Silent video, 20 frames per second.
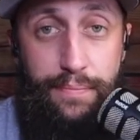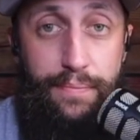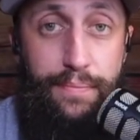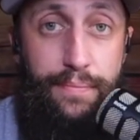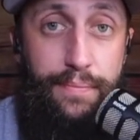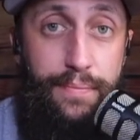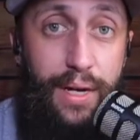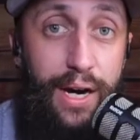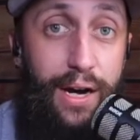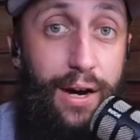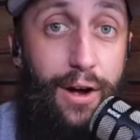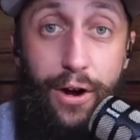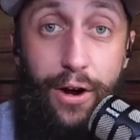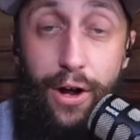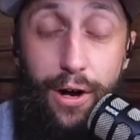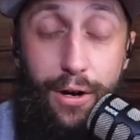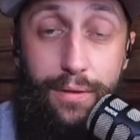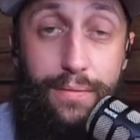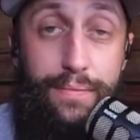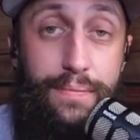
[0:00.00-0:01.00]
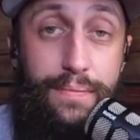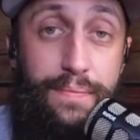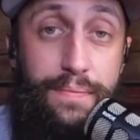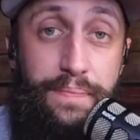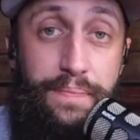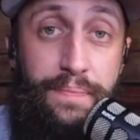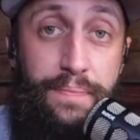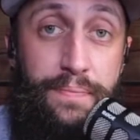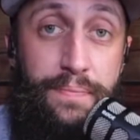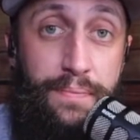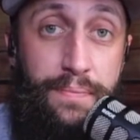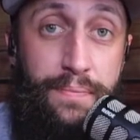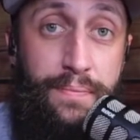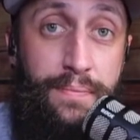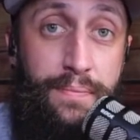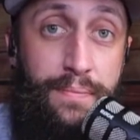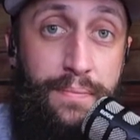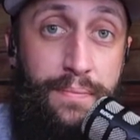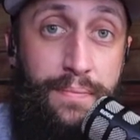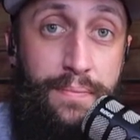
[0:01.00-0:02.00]
I don't know.
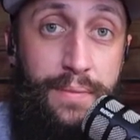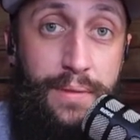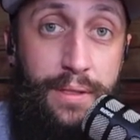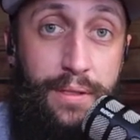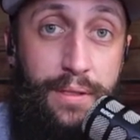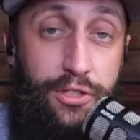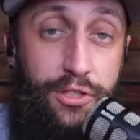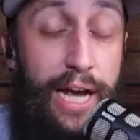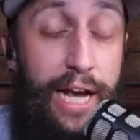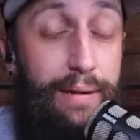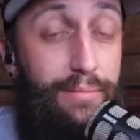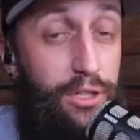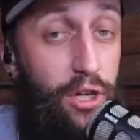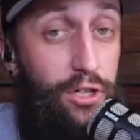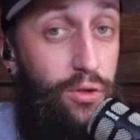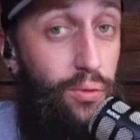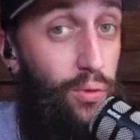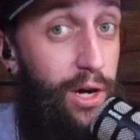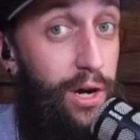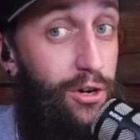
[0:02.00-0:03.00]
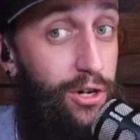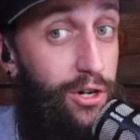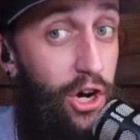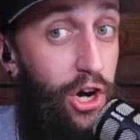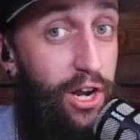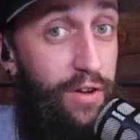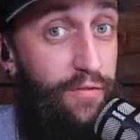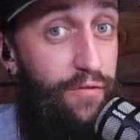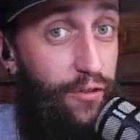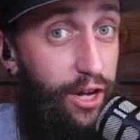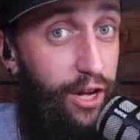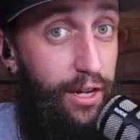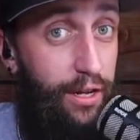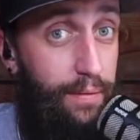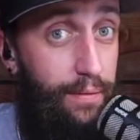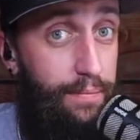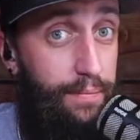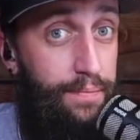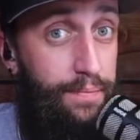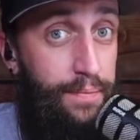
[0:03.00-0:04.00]
James looked real good in Philly.
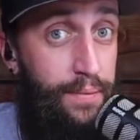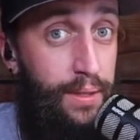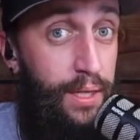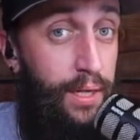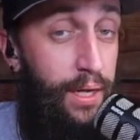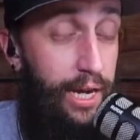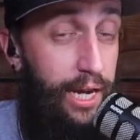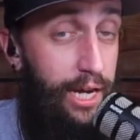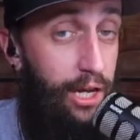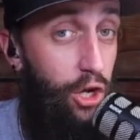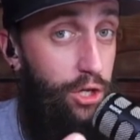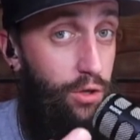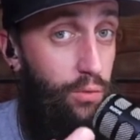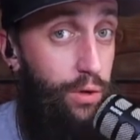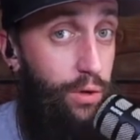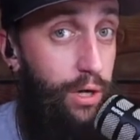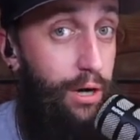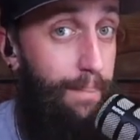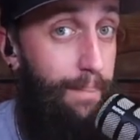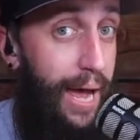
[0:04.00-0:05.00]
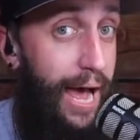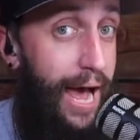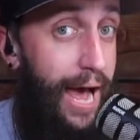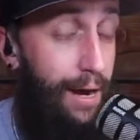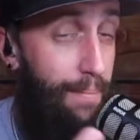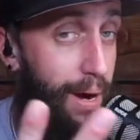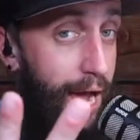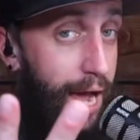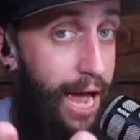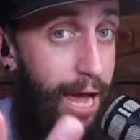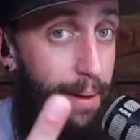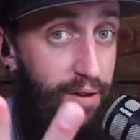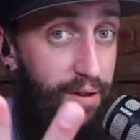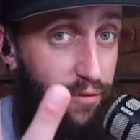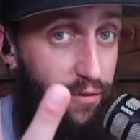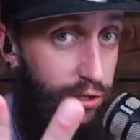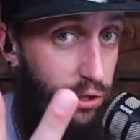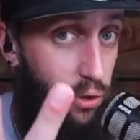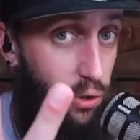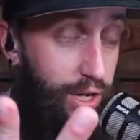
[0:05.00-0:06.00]
He looked real bad in Miami
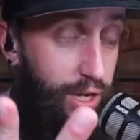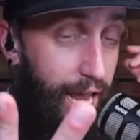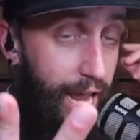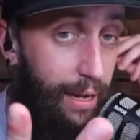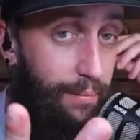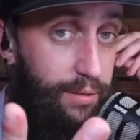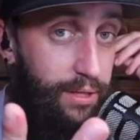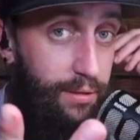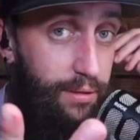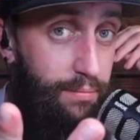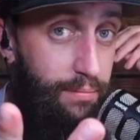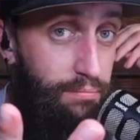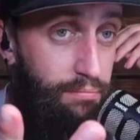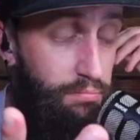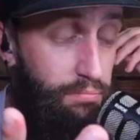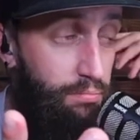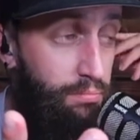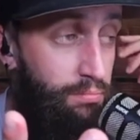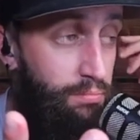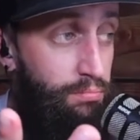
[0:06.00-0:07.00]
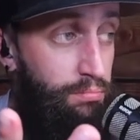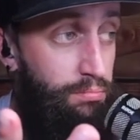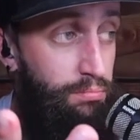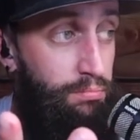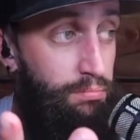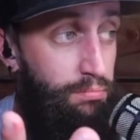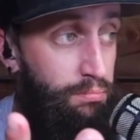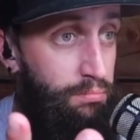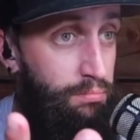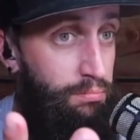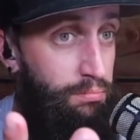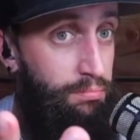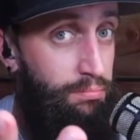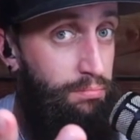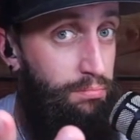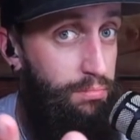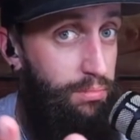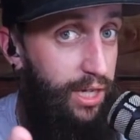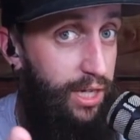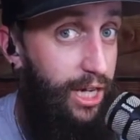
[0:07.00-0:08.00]
for two games.
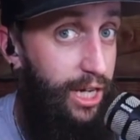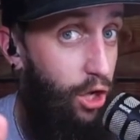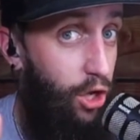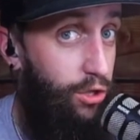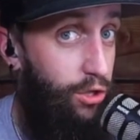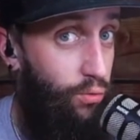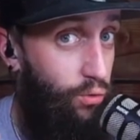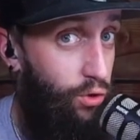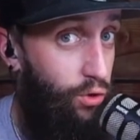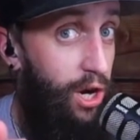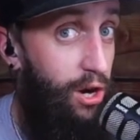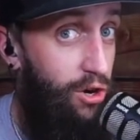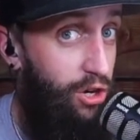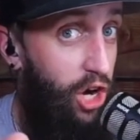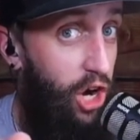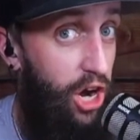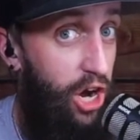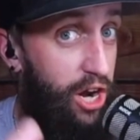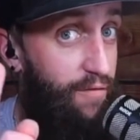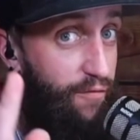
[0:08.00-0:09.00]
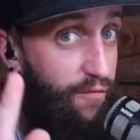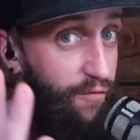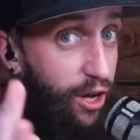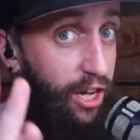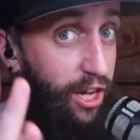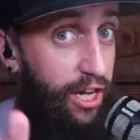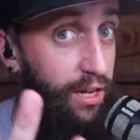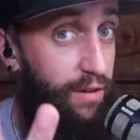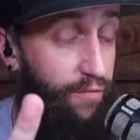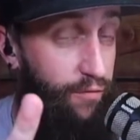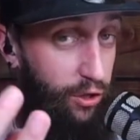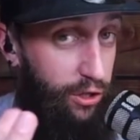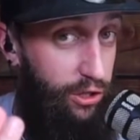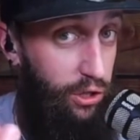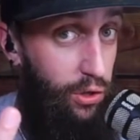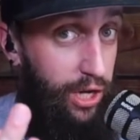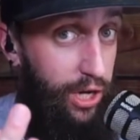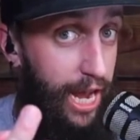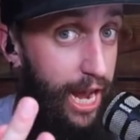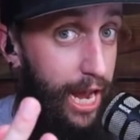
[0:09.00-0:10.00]
He looked real good in Philly for
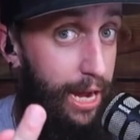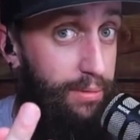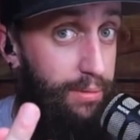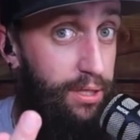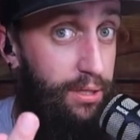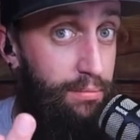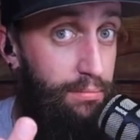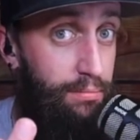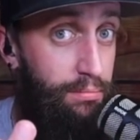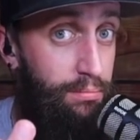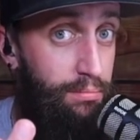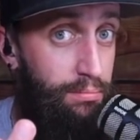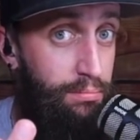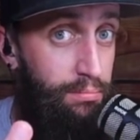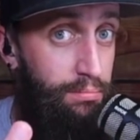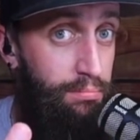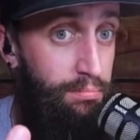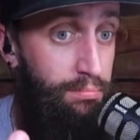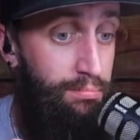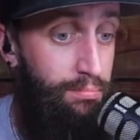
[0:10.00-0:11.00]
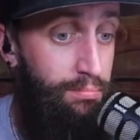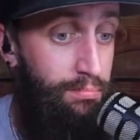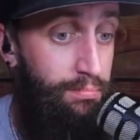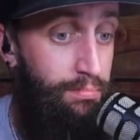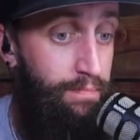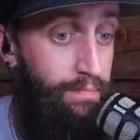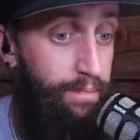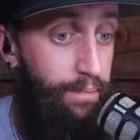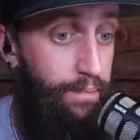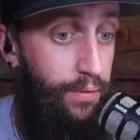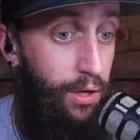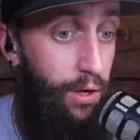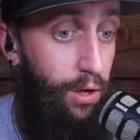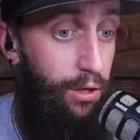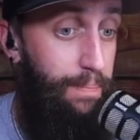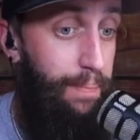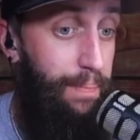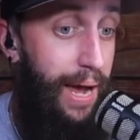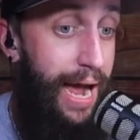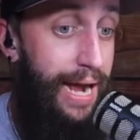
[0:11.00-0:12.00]
two games.
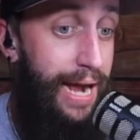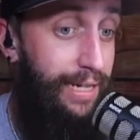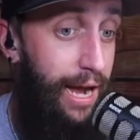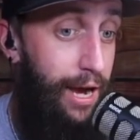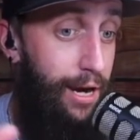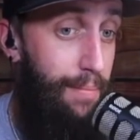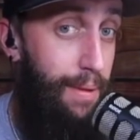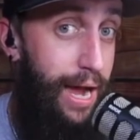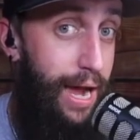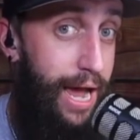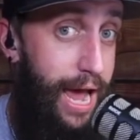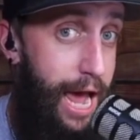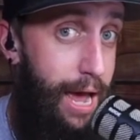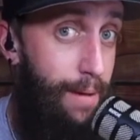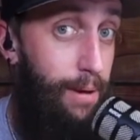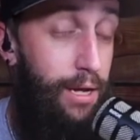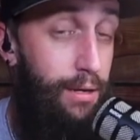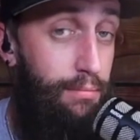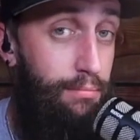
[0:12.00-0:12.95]
Goes back down to Miami.